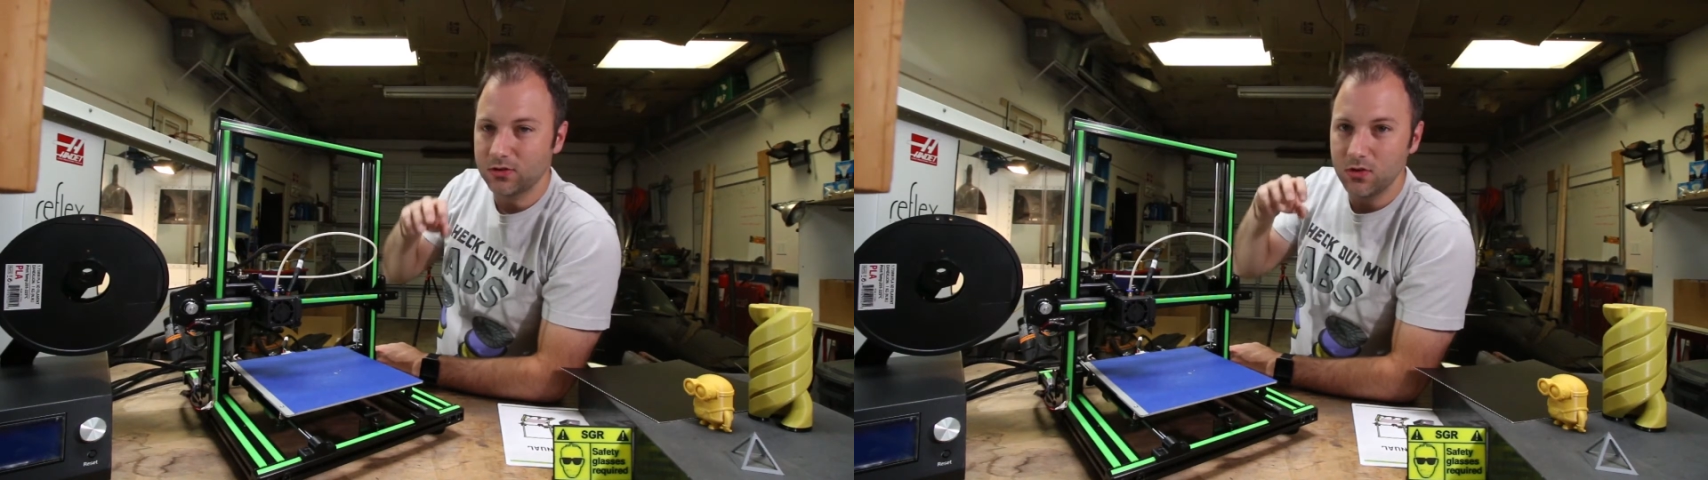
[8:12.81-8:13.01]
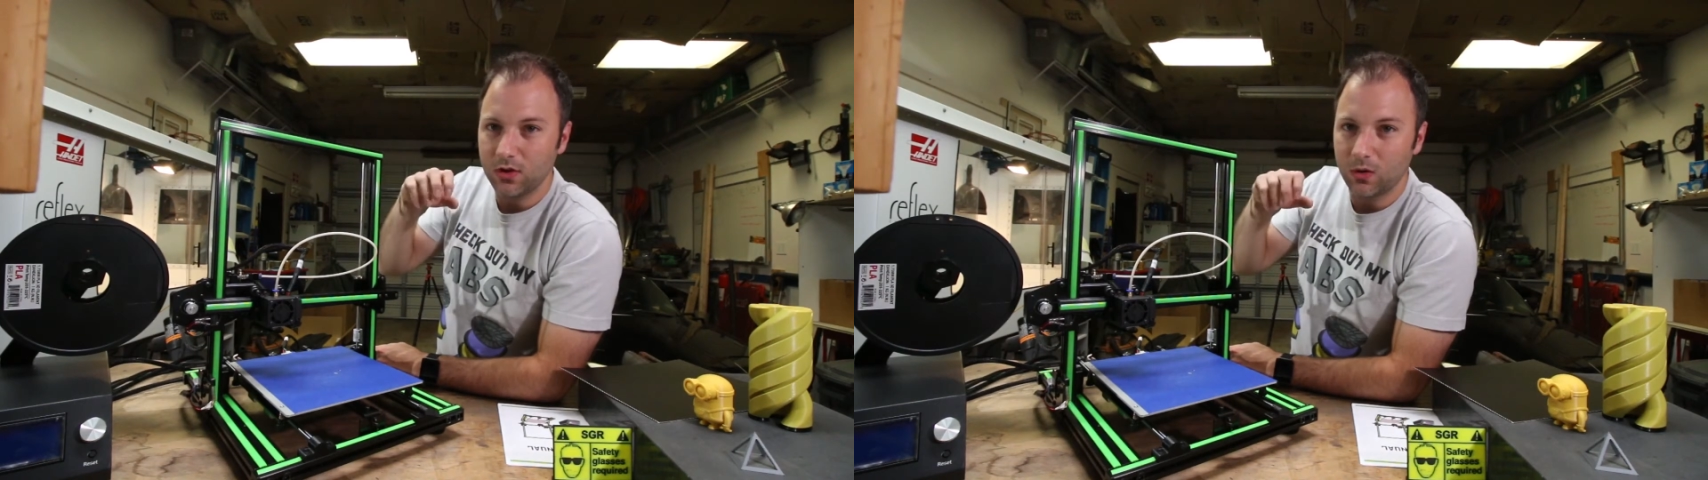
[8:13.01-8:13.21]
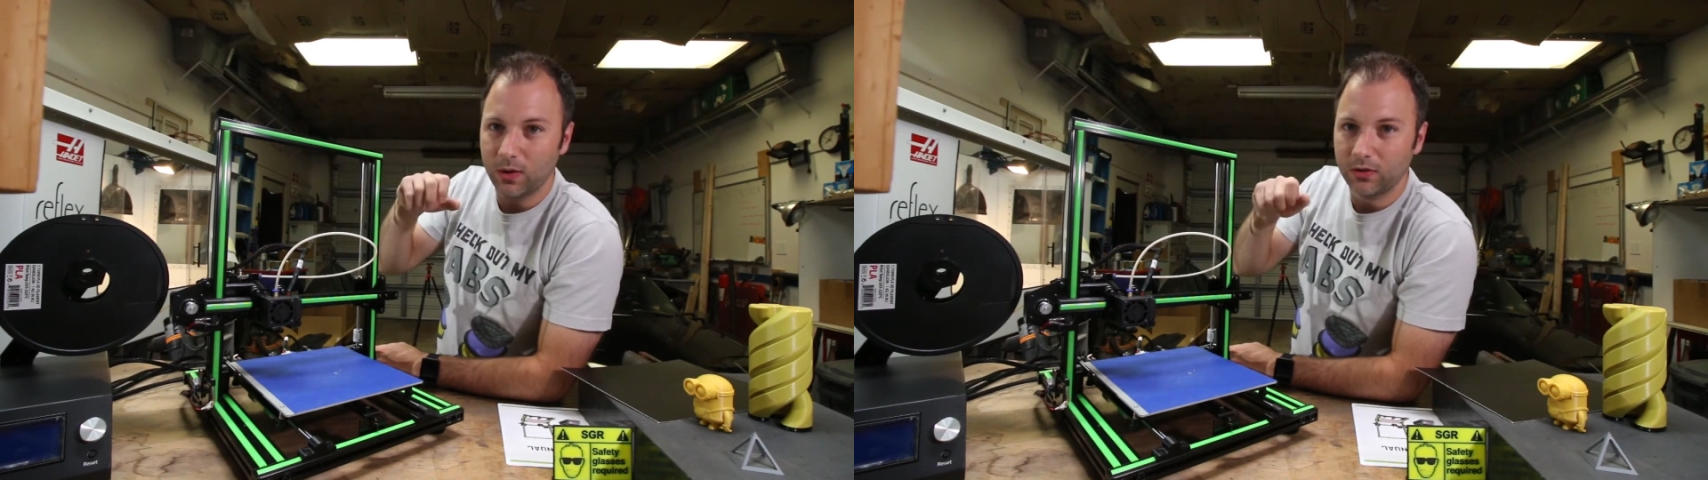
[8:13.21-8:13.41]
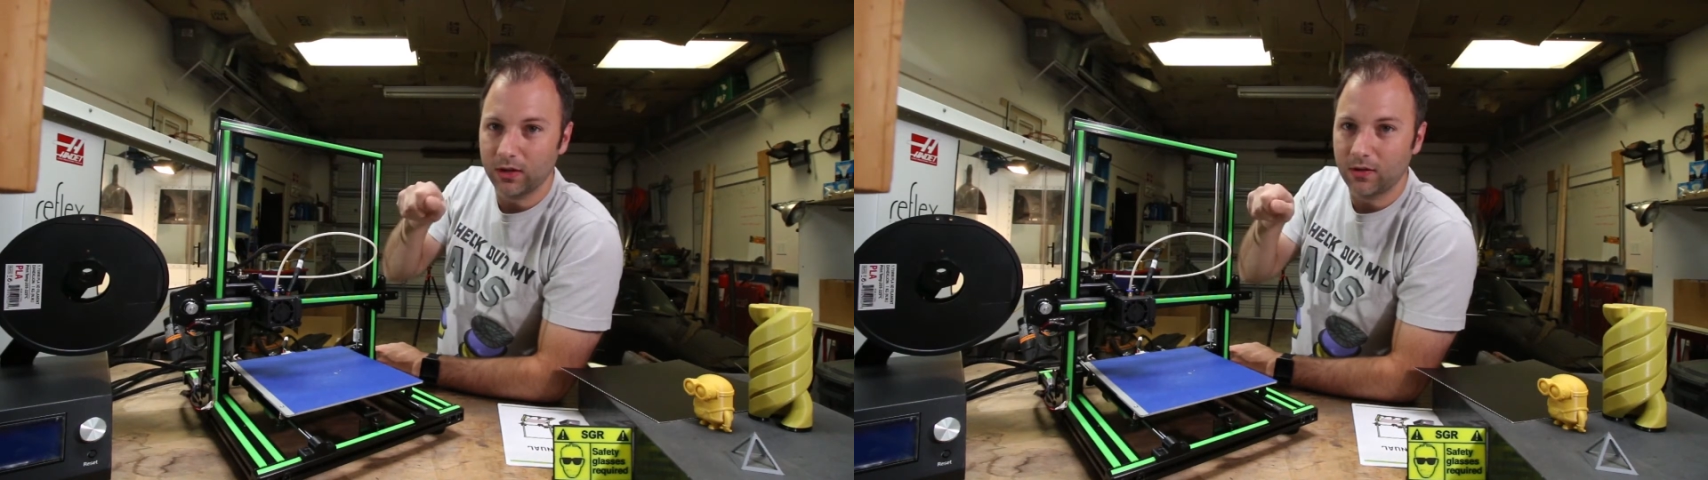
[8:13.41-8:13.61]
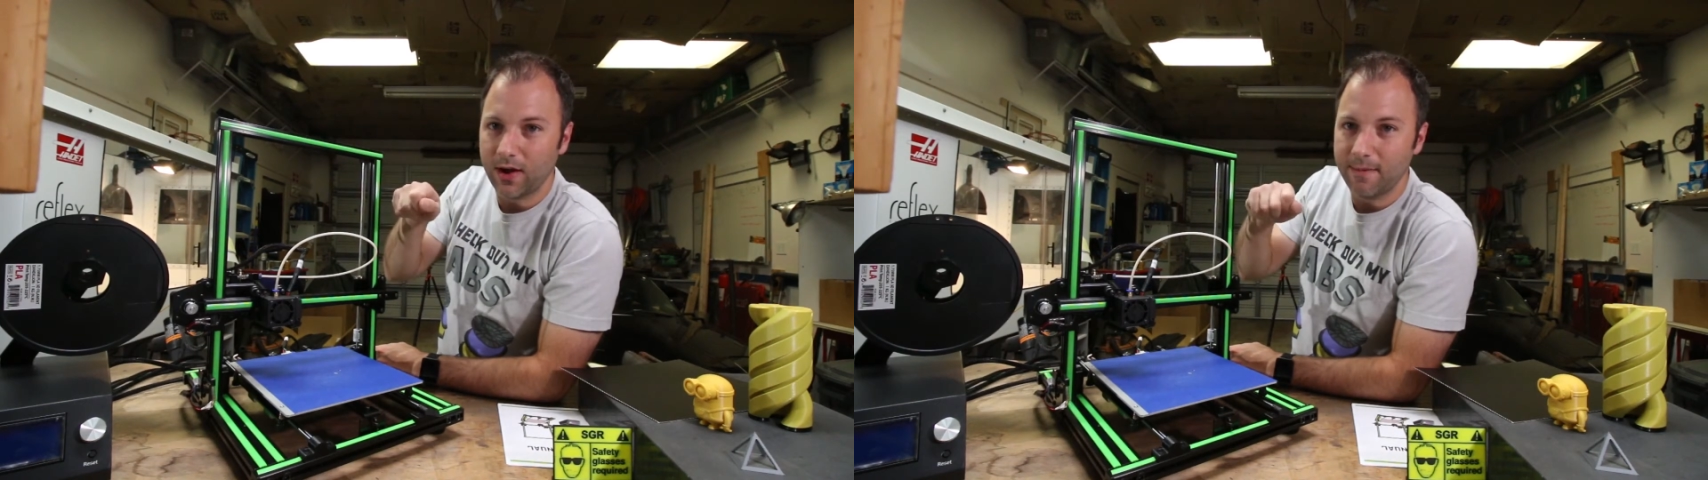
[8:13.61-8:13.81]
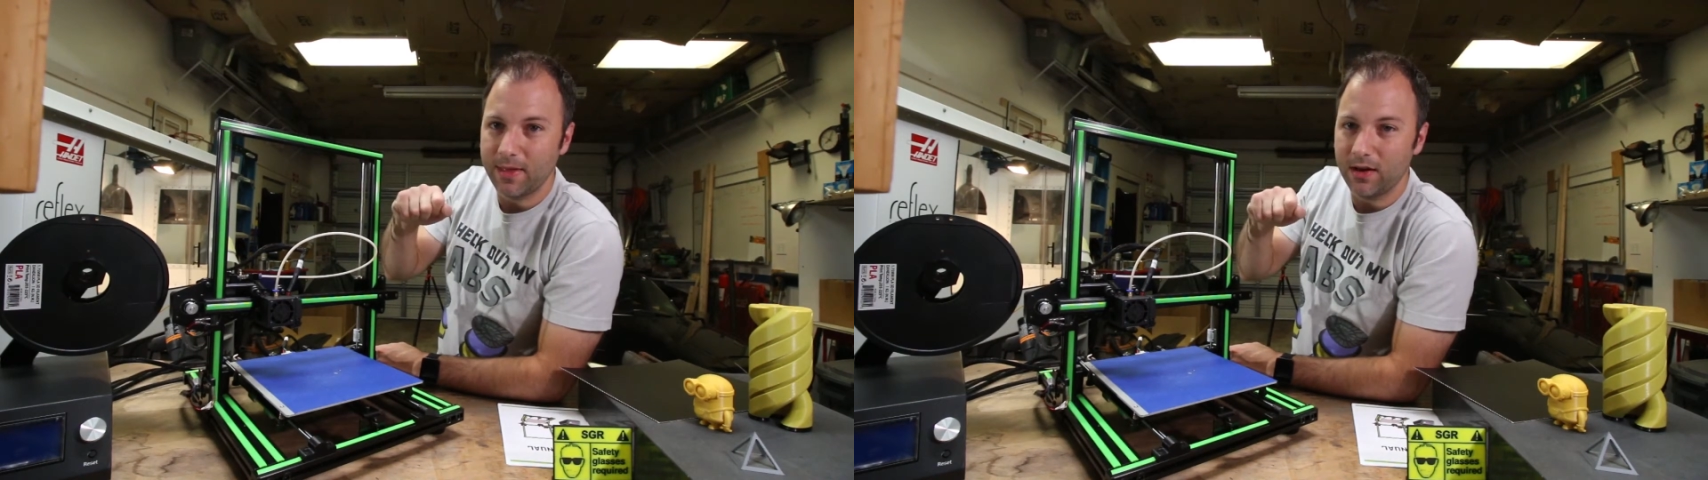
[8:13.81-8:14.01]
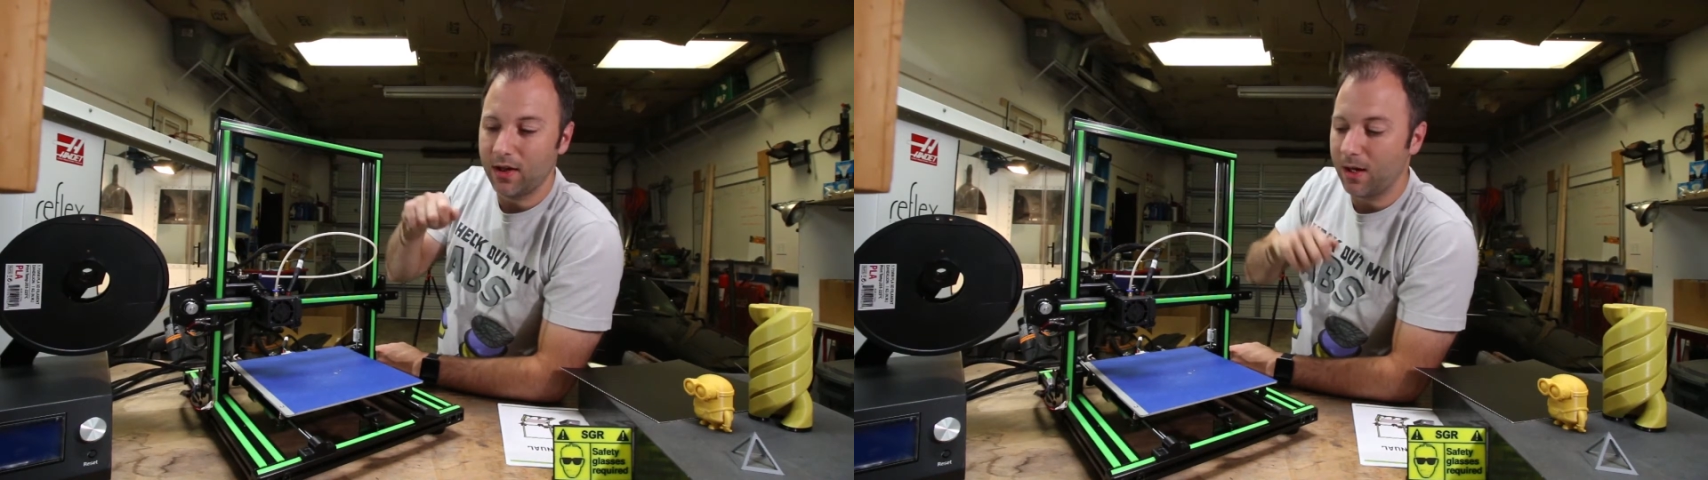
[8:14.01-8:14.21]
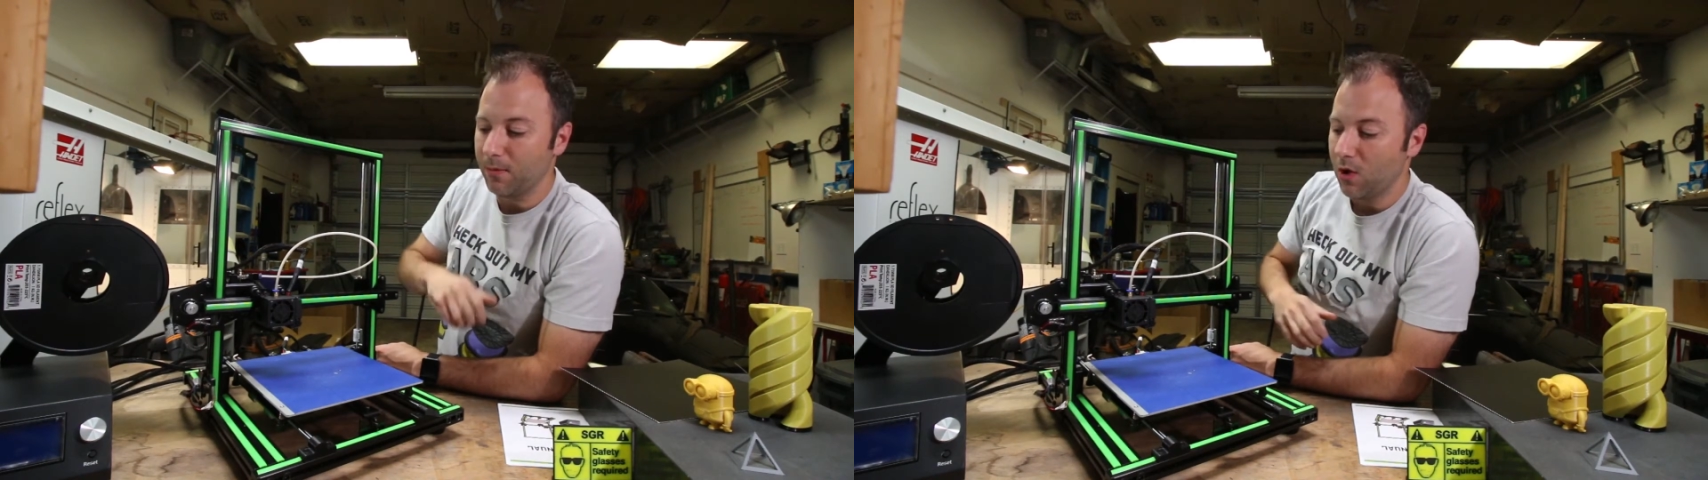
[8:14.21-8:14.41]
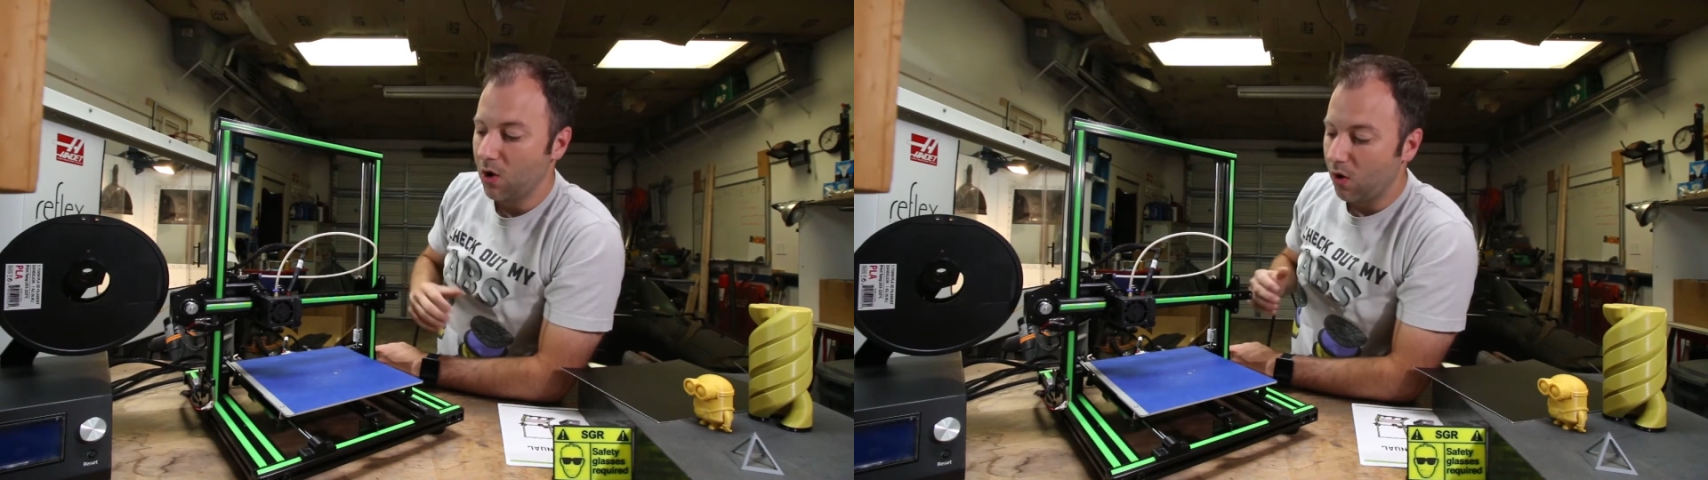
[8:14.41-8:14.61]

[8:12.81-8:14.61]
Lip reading: and you can quickly grab that knob,